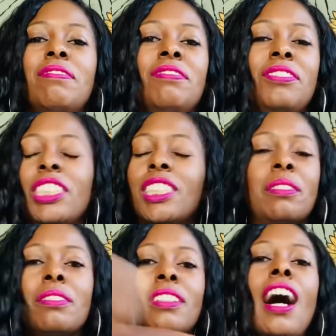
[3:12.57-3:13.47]
Just,
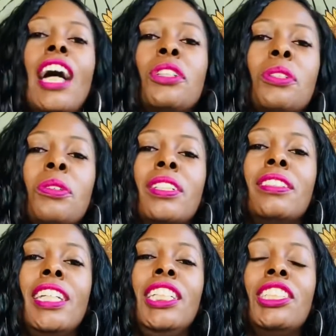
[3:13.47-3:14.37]
how you doing?
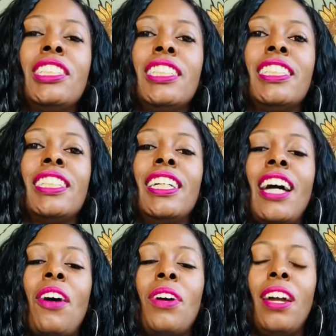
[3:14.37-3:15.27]
And he just sticks his hand
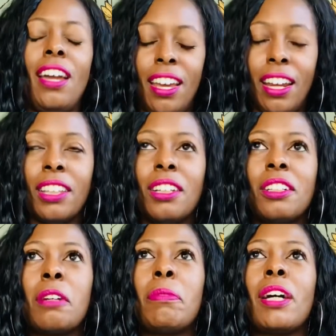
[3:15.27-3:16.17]
out. And I
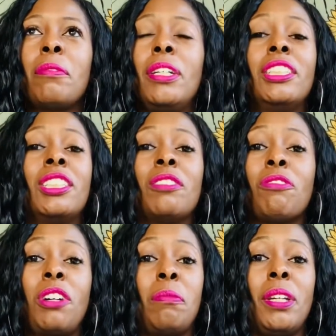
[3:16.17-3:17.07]
look up at him and he's just in
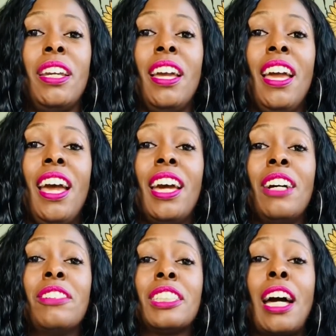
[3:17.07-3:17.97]
front of me. And
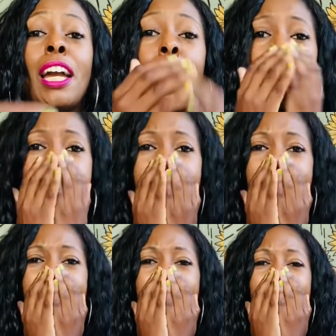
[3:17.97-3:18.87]
I was like,
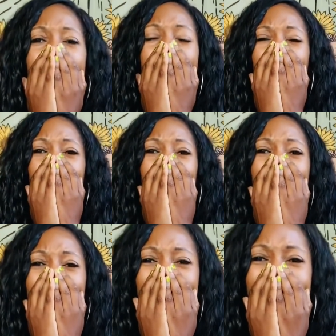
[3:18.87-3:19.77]
I
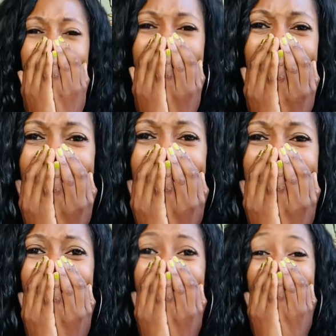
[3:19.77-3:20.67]
immediately
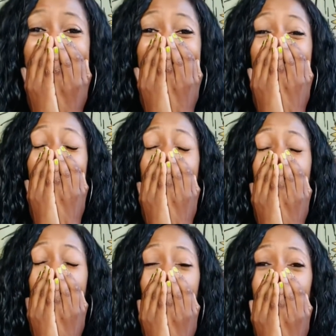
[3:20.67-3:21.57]
do like this. I'm
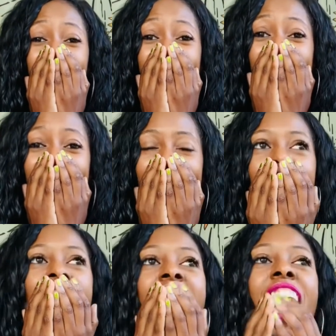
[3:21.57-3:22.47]
like, oh my God.
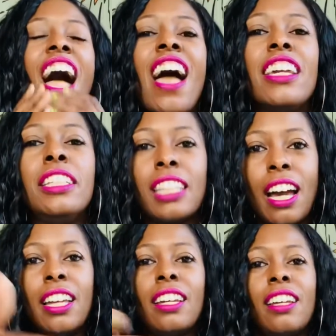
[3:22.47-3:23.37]
And he's
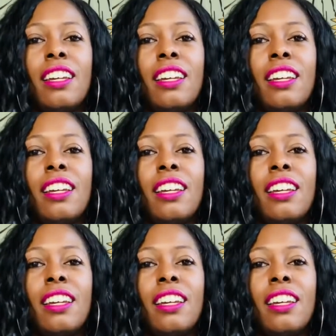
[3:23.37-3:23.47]
like,